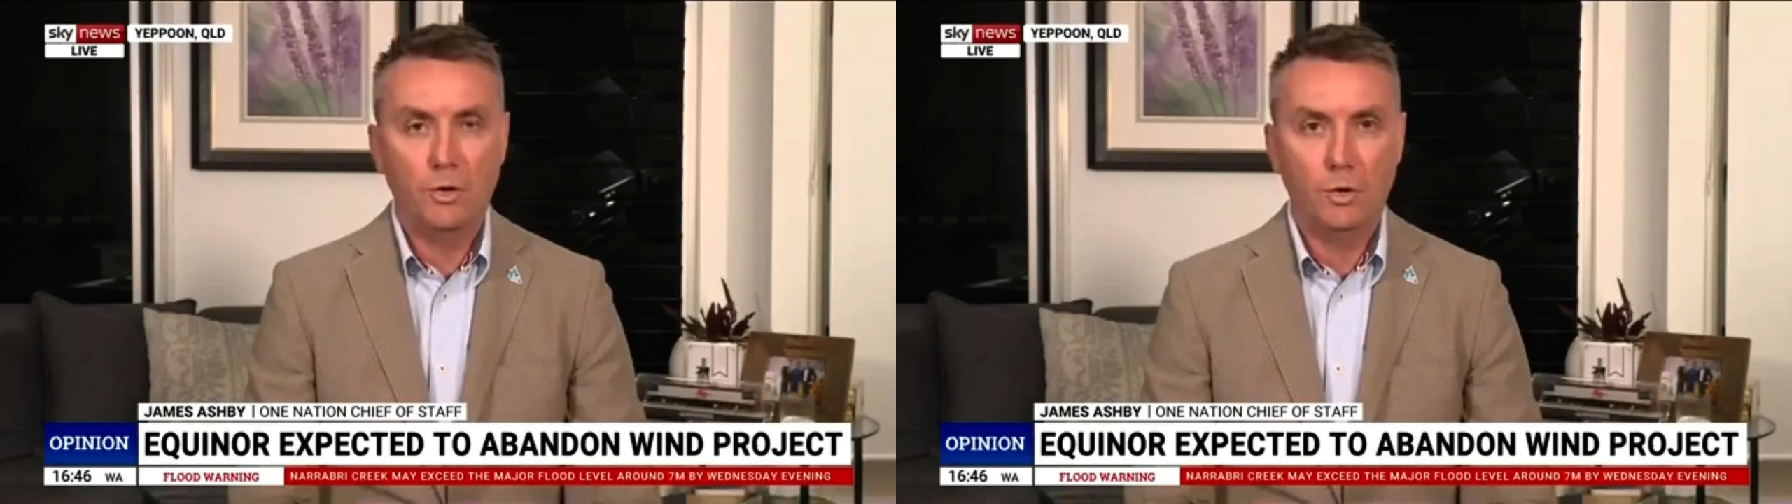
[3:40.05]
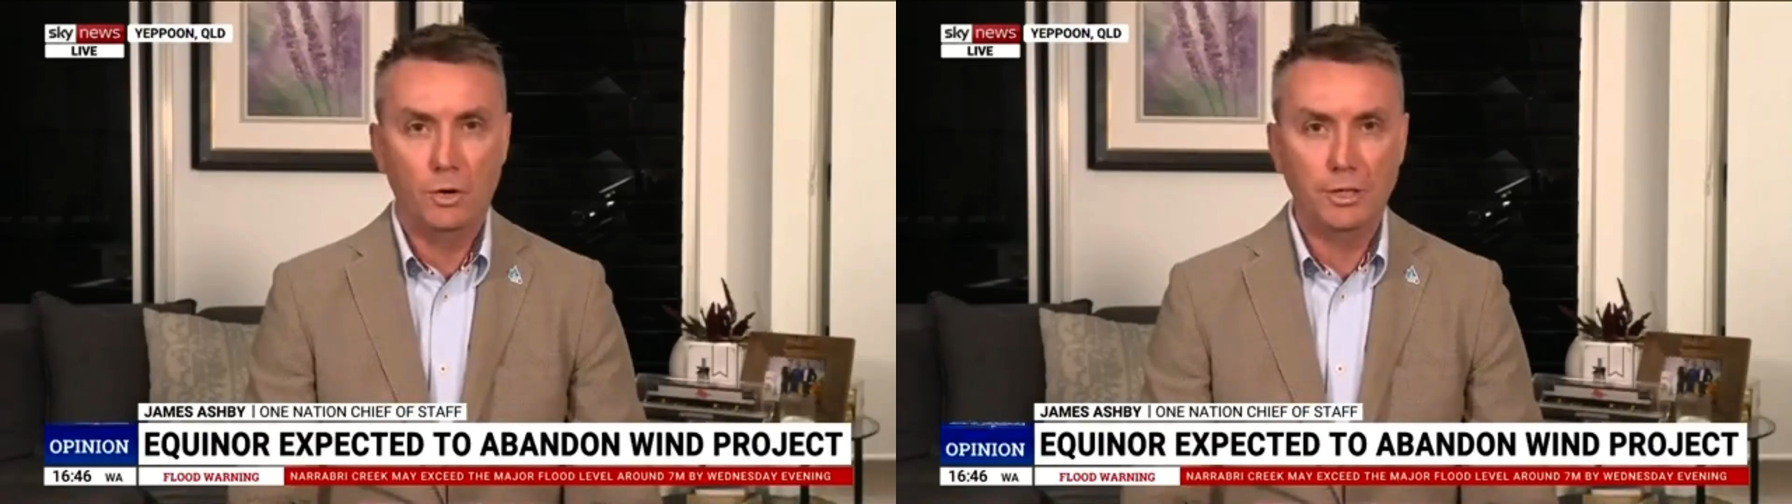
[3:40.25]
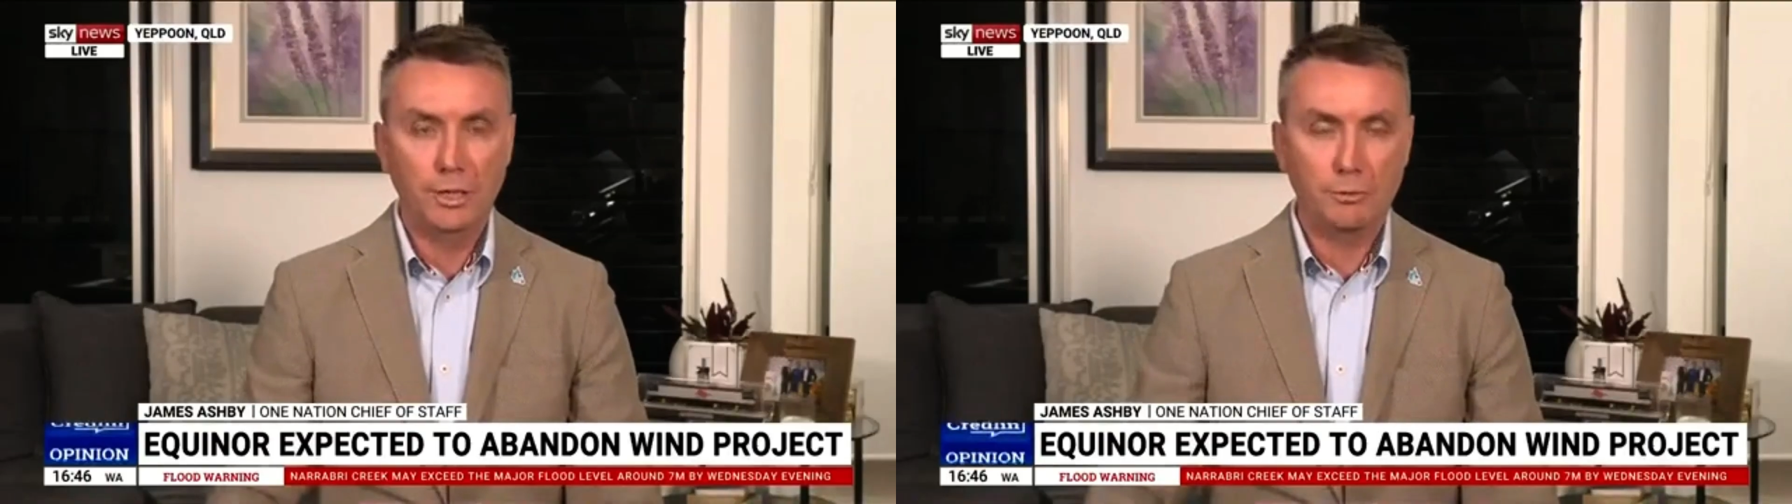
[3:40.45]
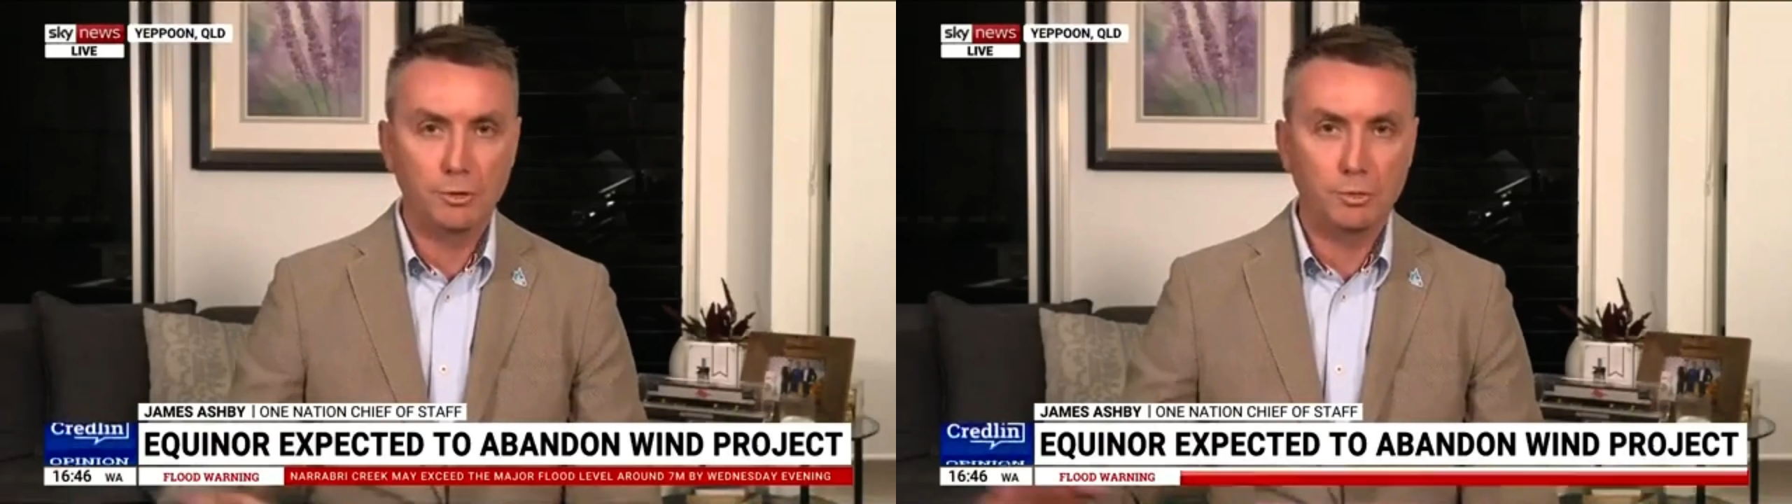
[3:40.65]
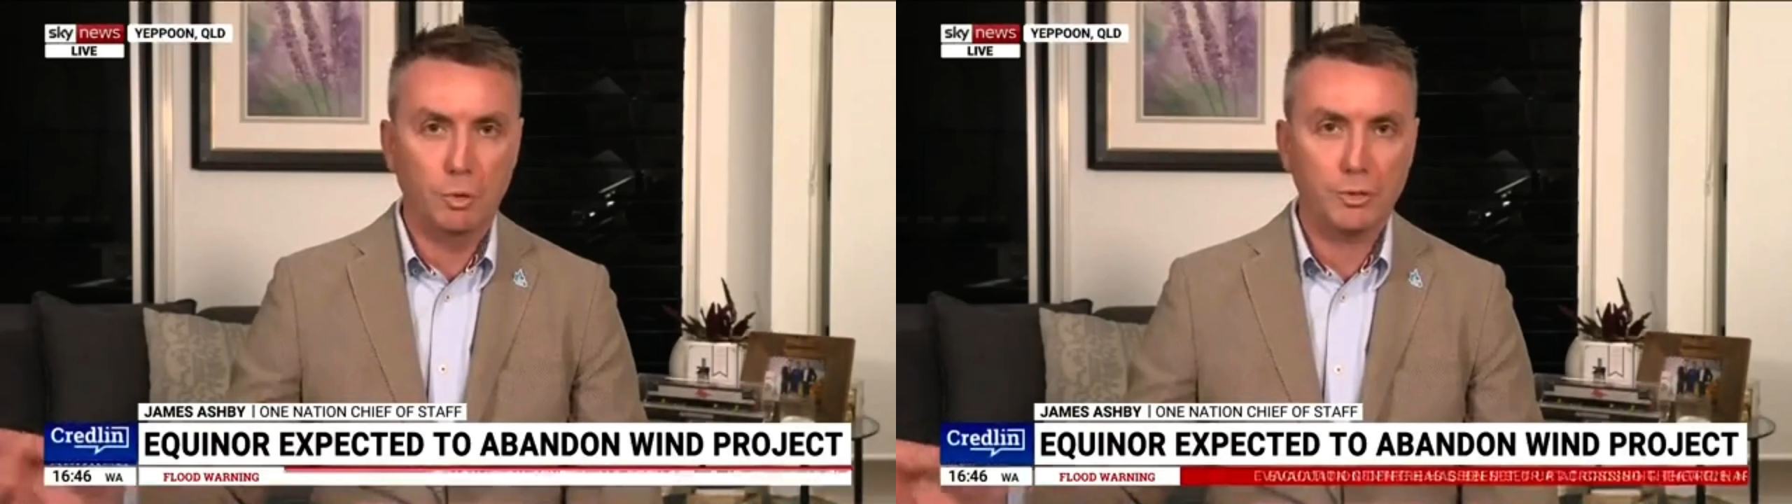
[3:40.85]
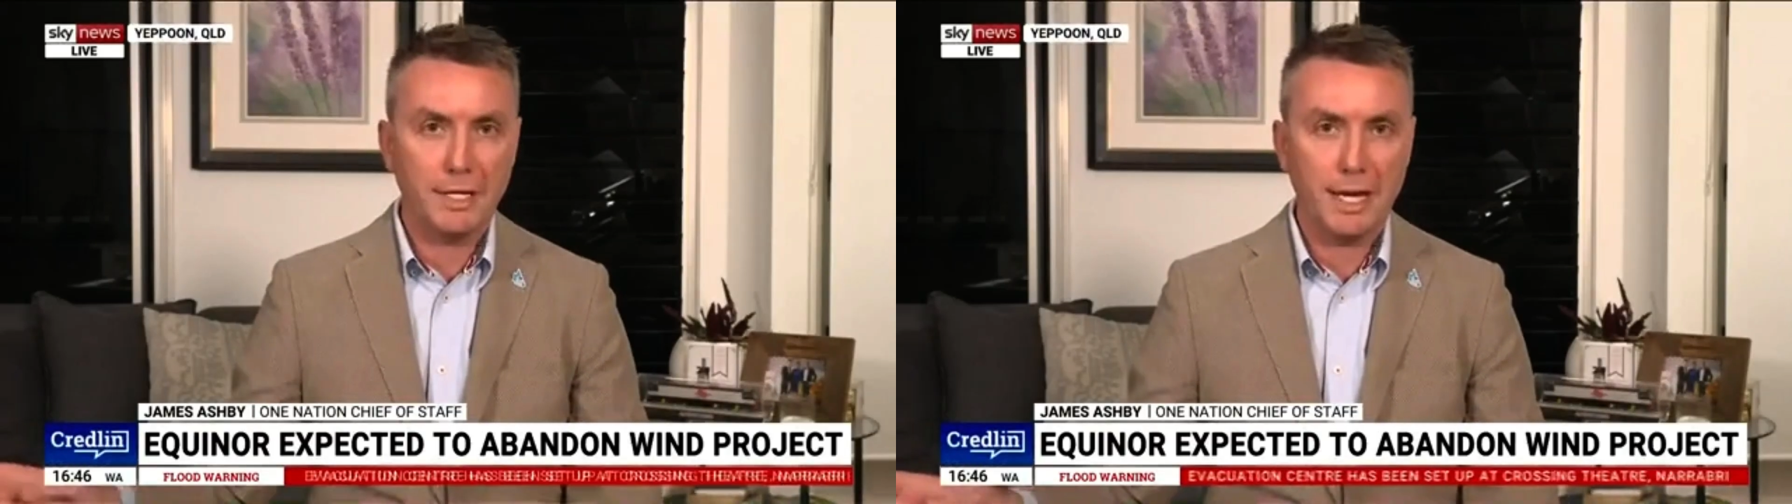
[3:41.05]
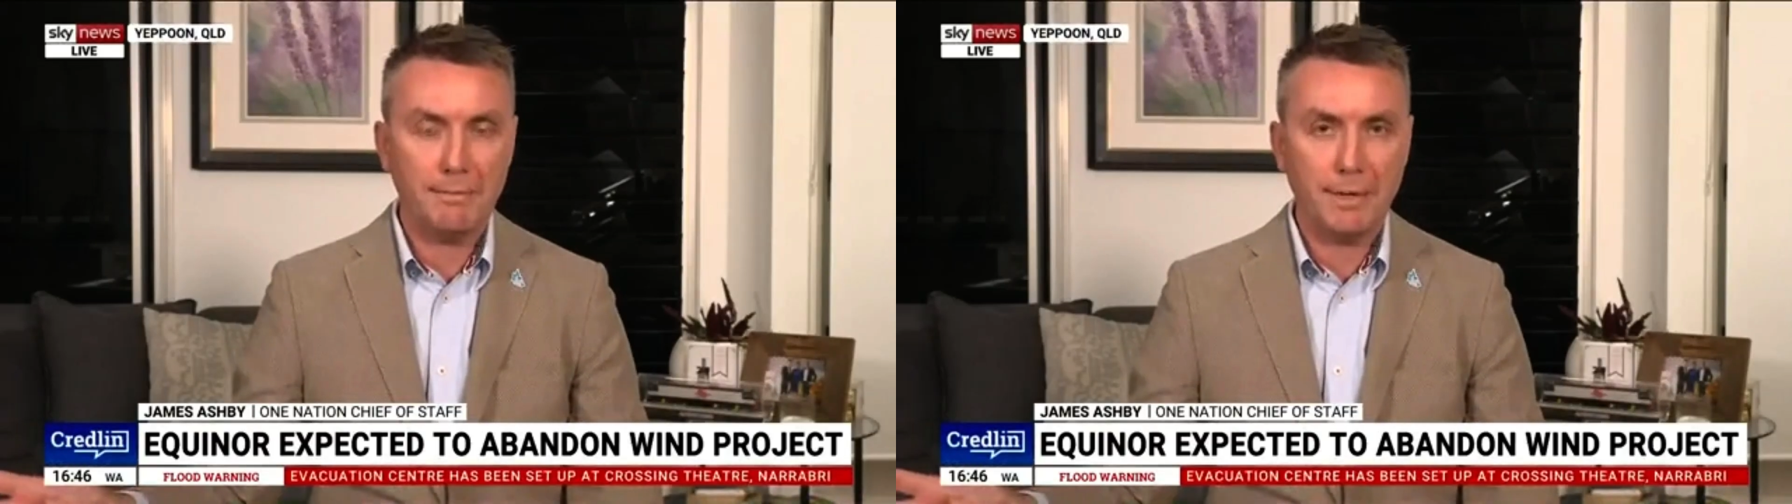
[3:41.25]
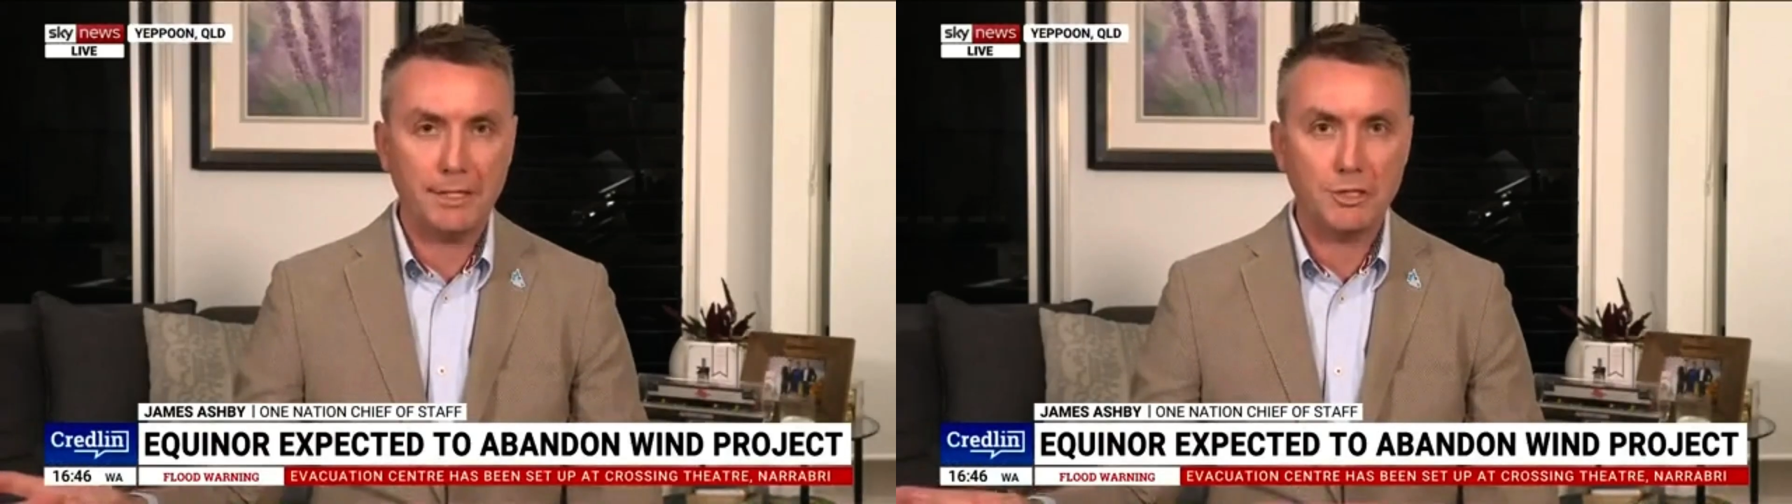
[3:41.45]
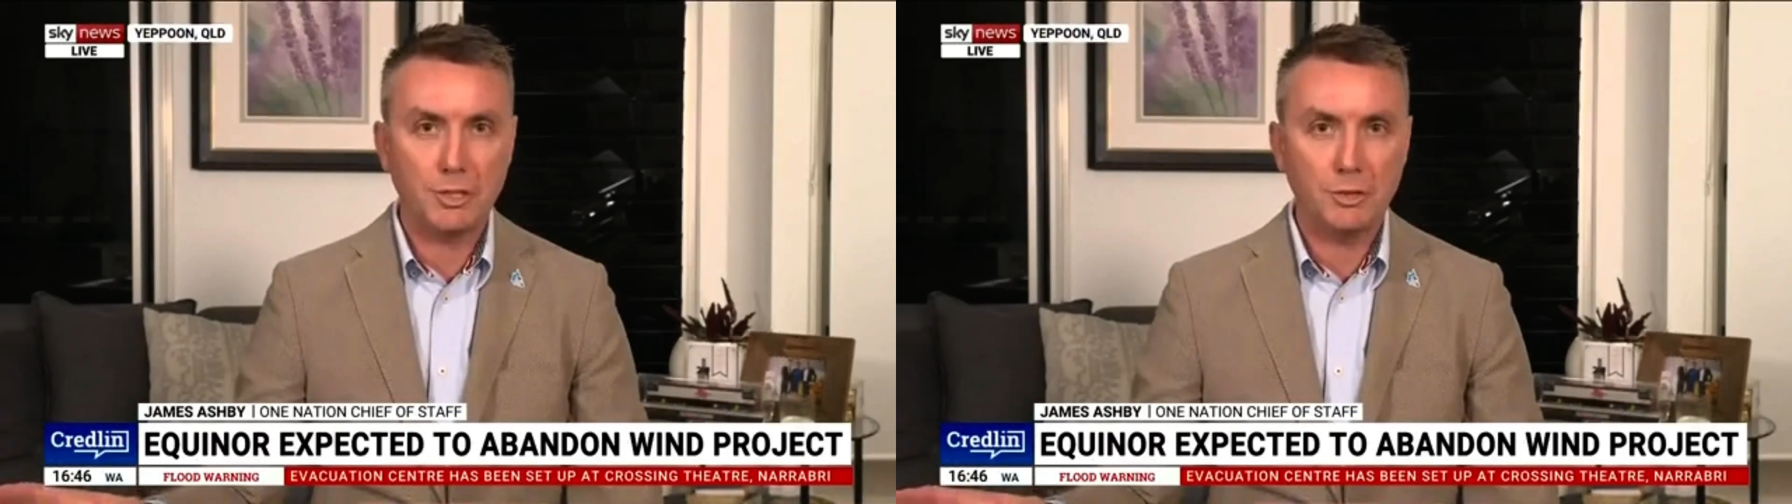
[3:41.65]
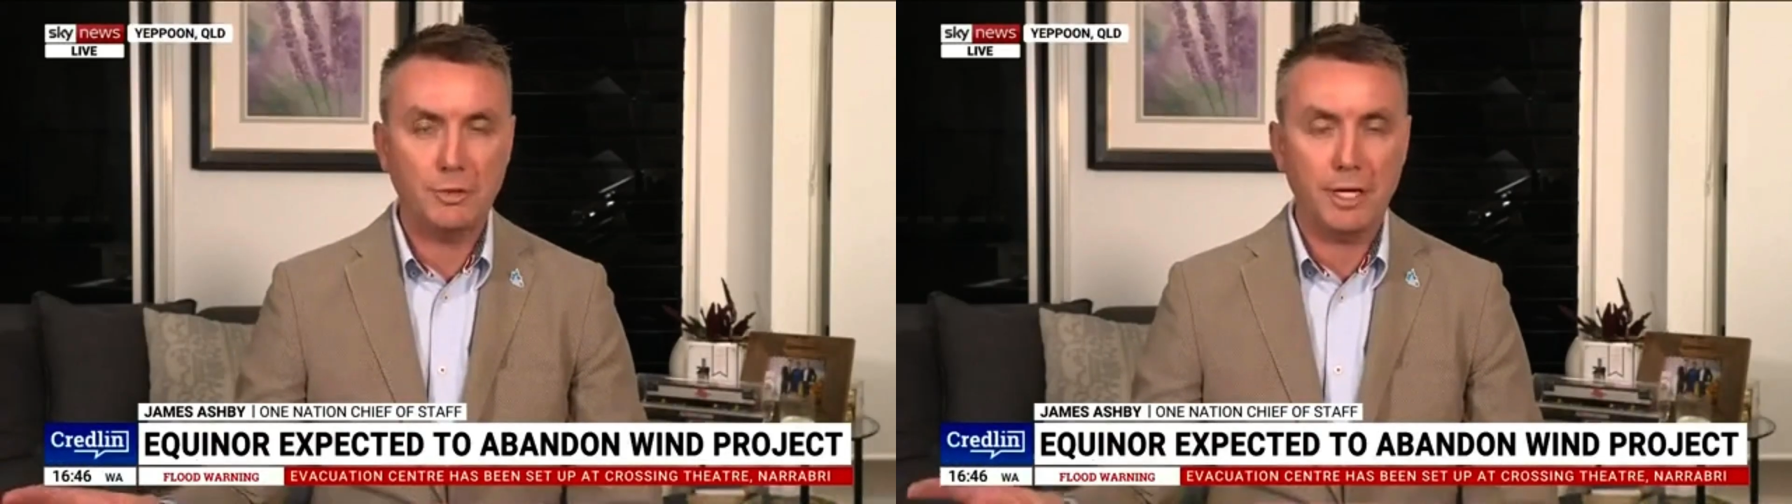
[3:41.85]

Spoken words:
all the Liberals walked out bar two,